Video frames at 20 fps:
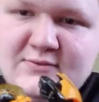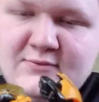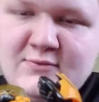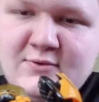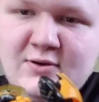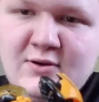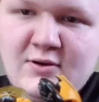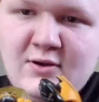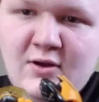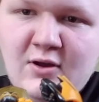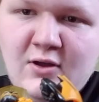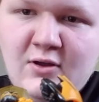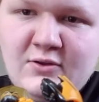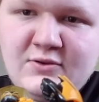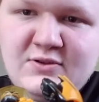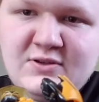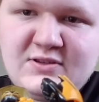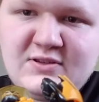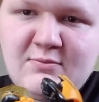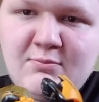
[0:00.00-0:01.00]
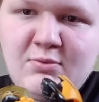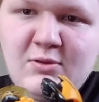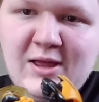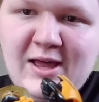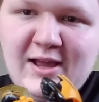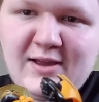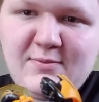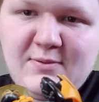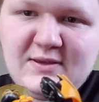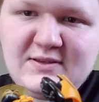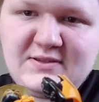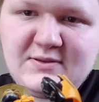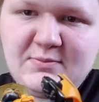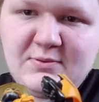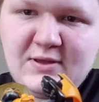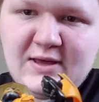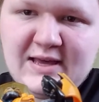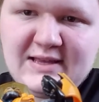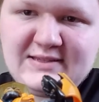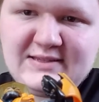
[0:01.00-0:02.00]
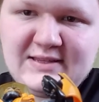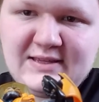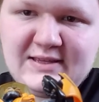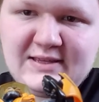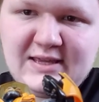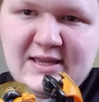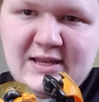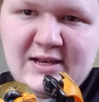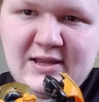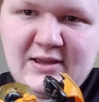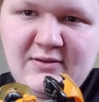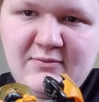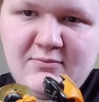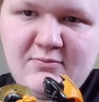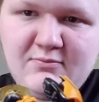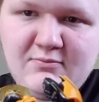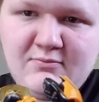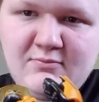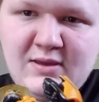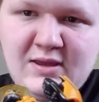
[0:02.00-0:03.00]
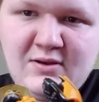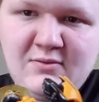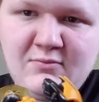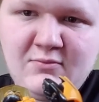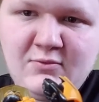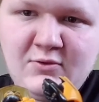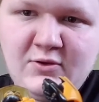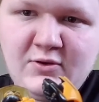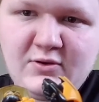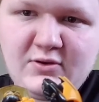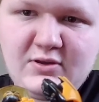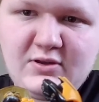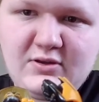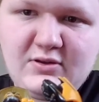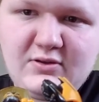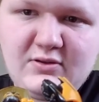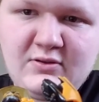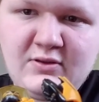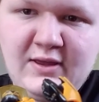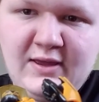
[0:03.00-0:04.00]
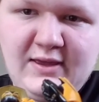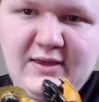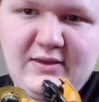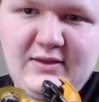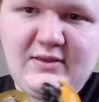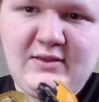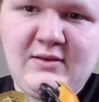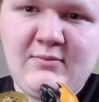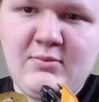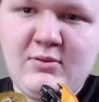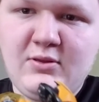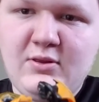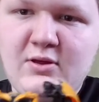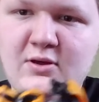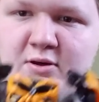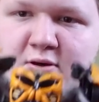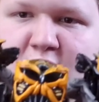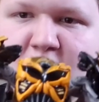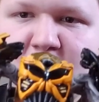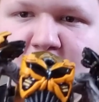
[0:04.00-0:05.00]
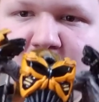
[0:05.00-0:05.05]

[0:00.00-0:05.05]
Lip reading: were all just a black piece of plastic, and I made them look like they belong.